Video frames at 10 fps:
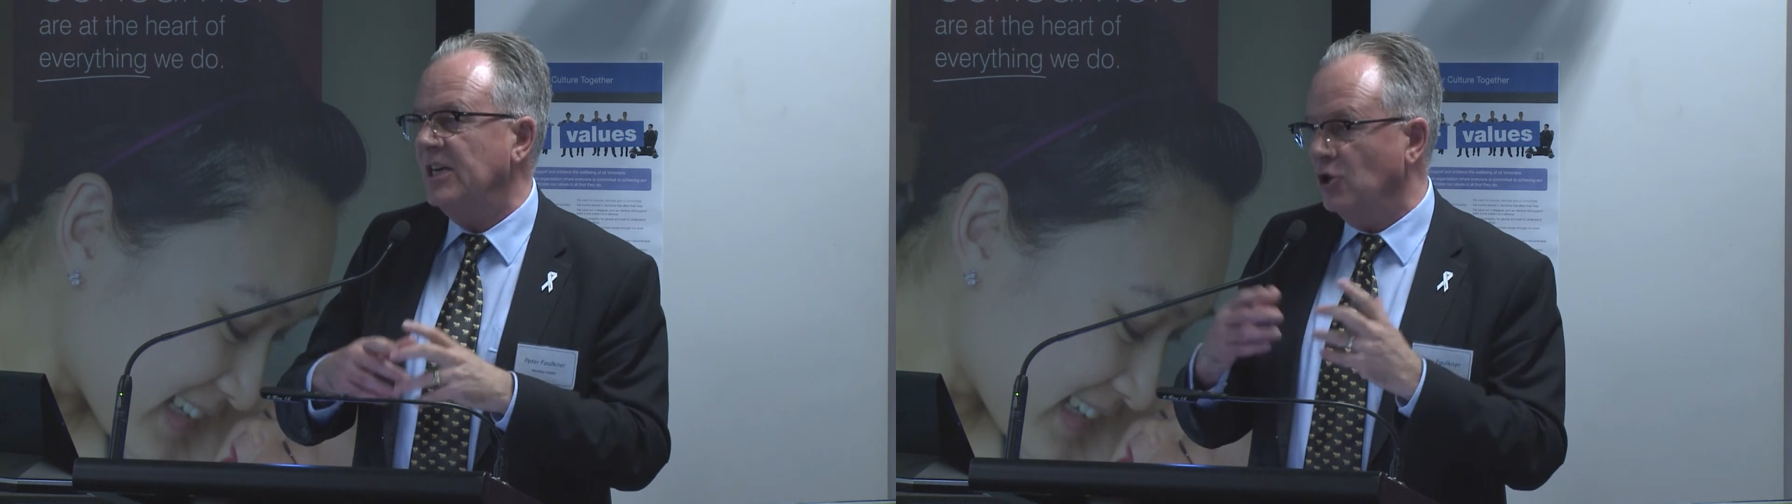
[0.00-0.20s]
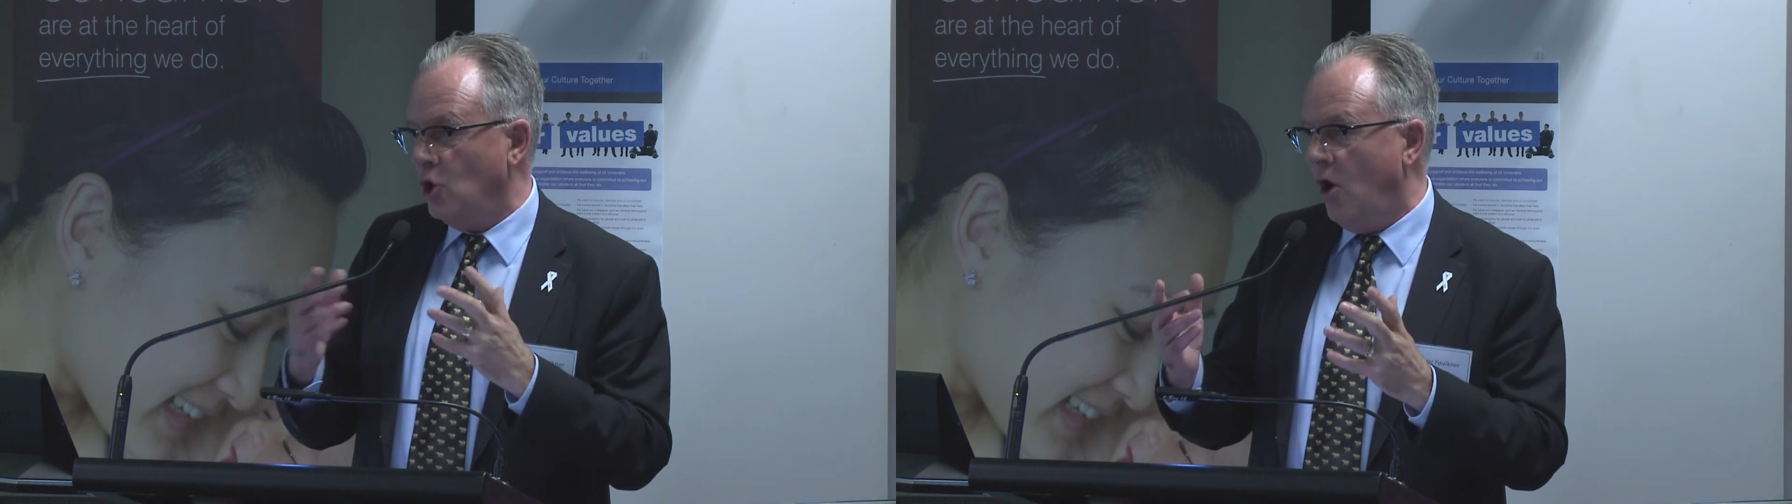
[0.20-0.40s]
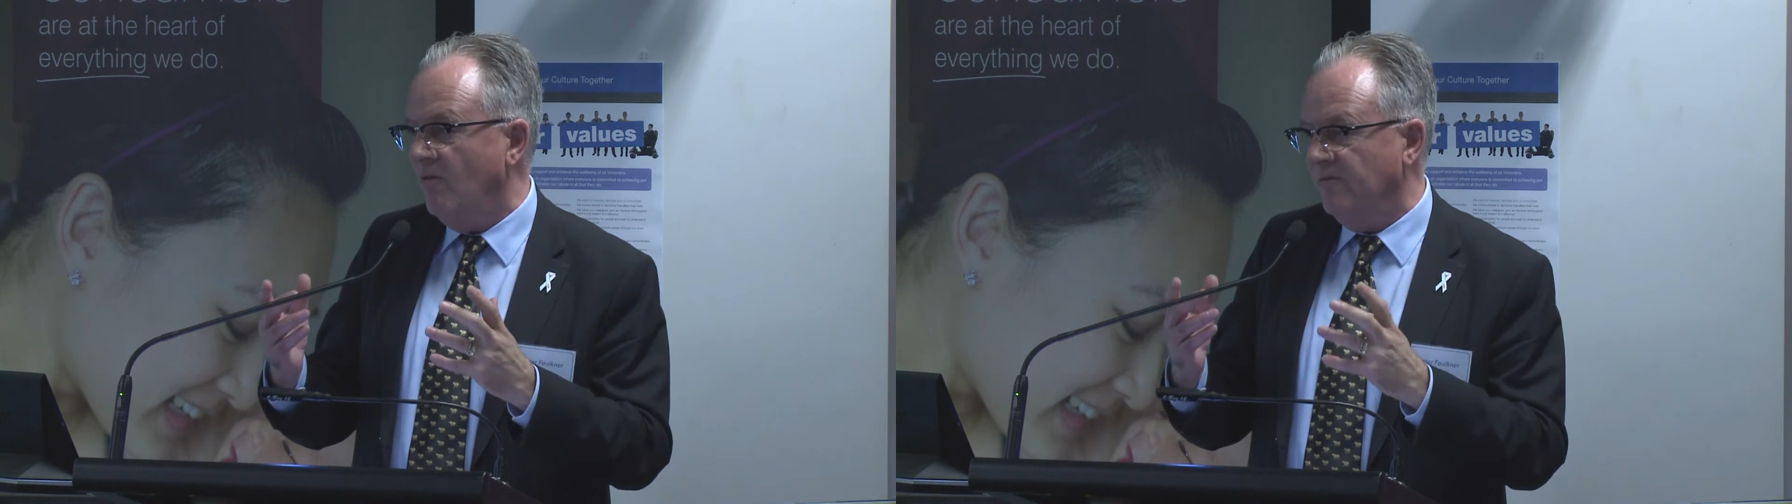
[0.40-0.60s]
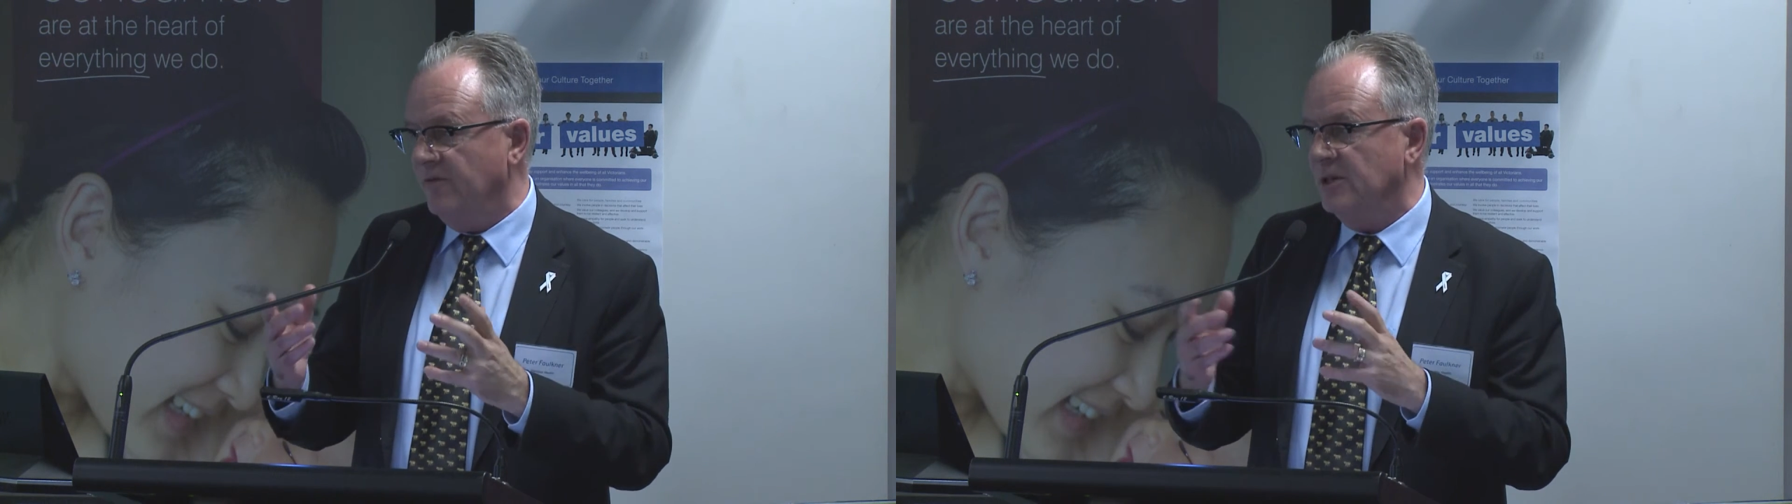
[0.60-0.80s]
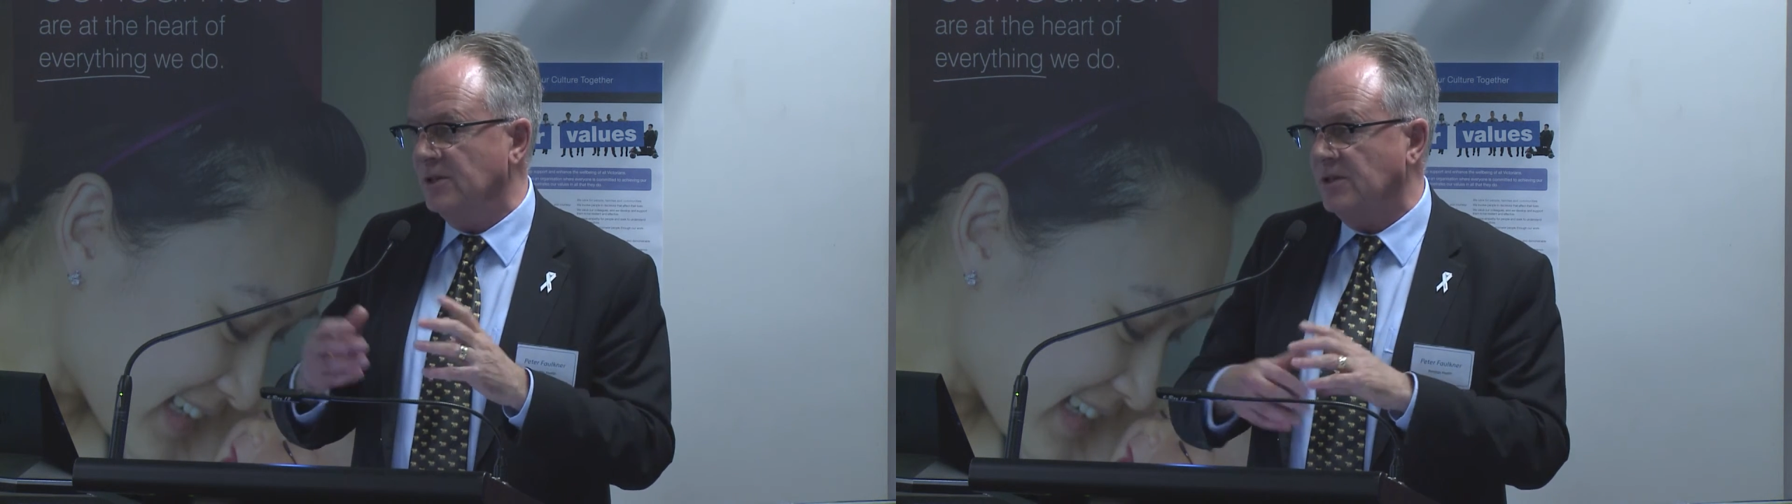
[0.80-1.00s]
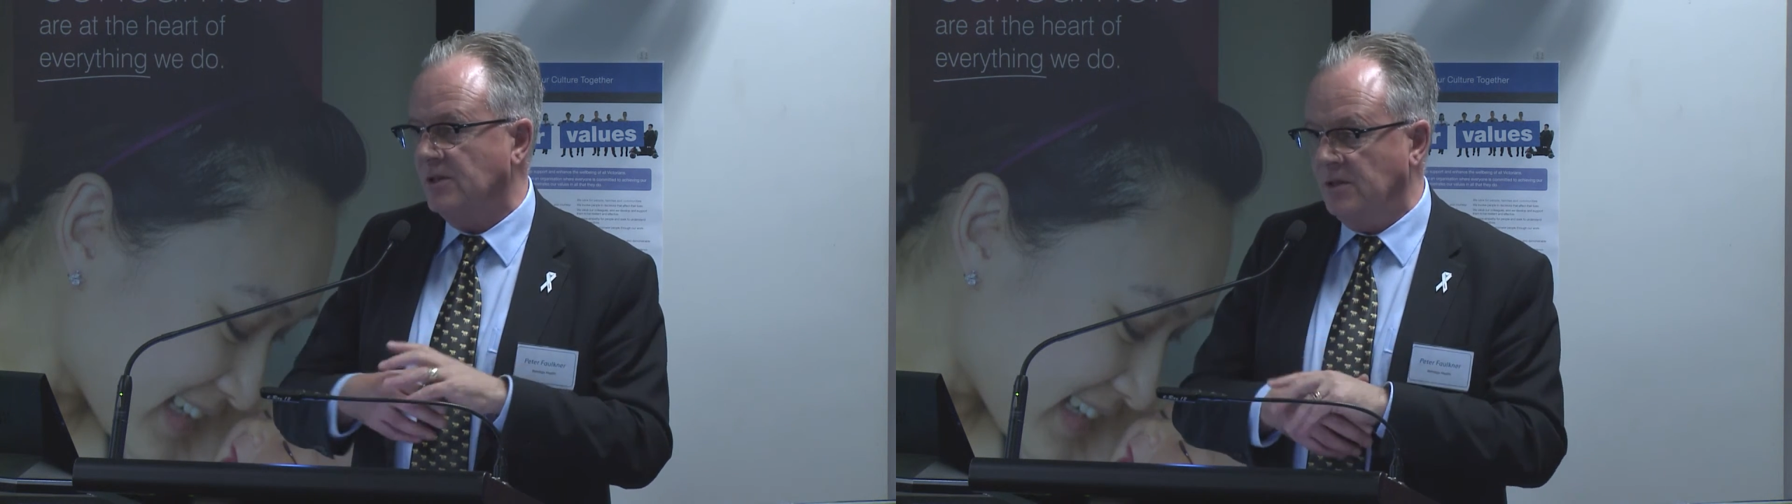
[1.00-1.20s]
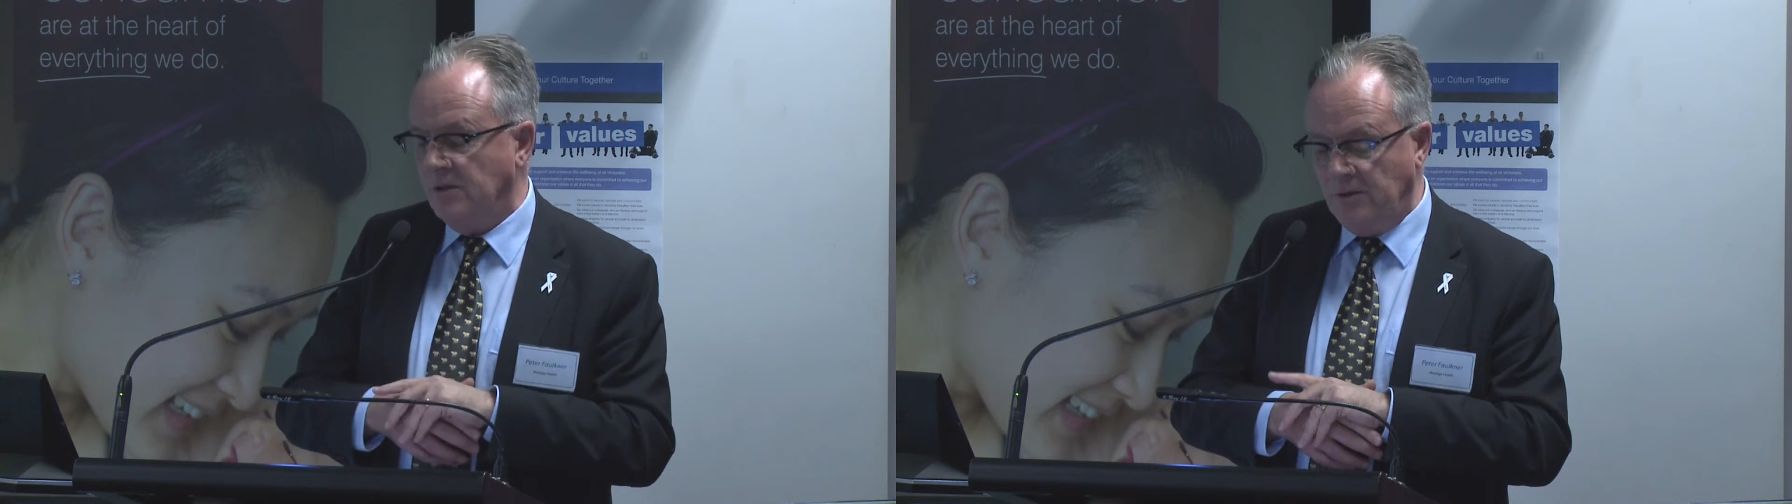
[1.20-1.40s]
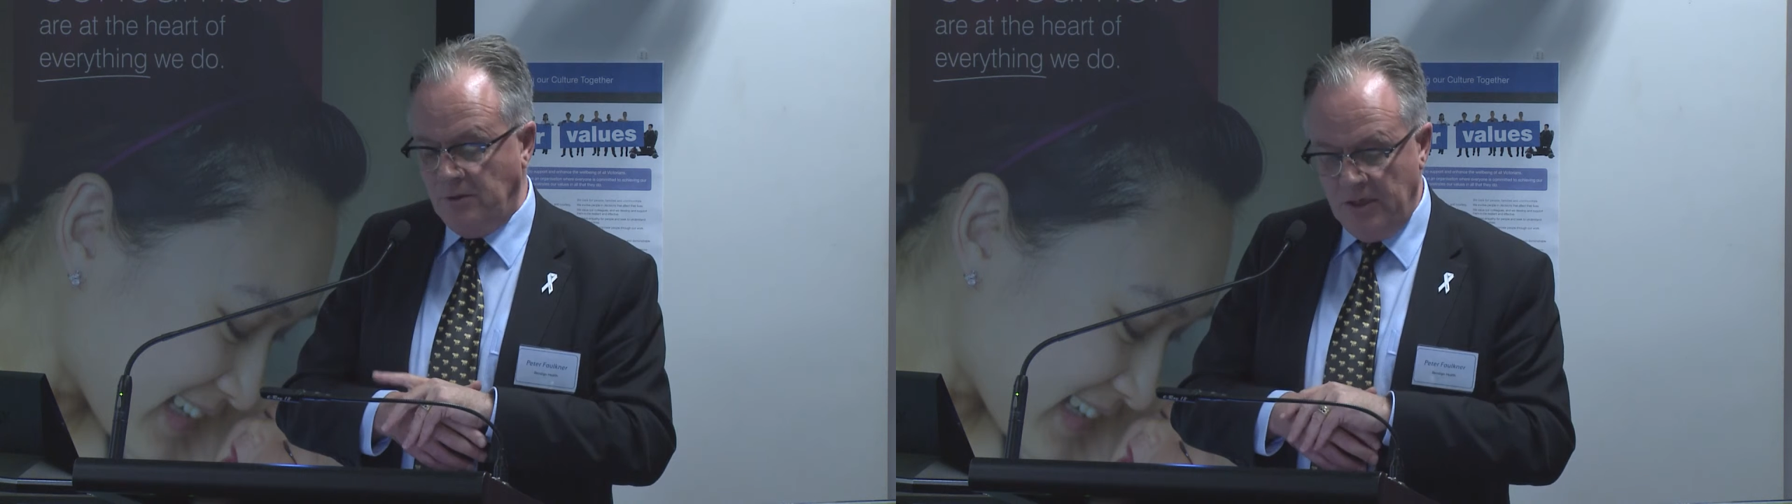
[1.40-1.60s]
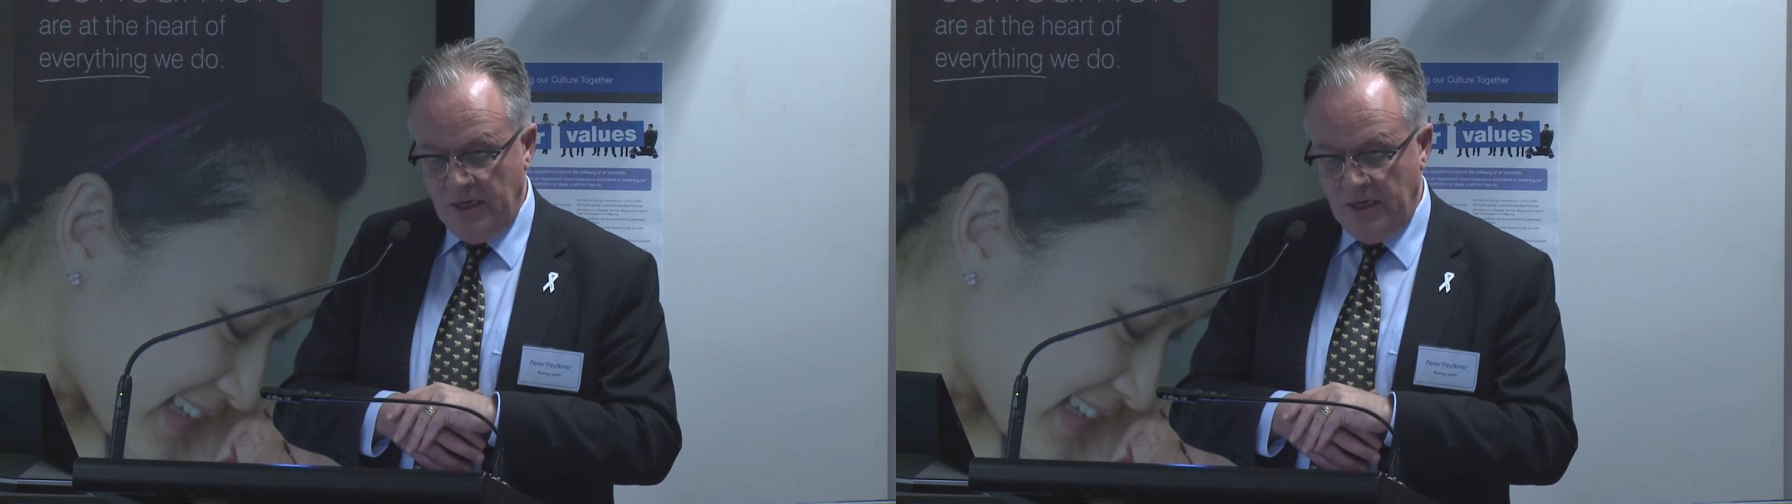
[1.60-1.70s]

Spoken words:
and confidence to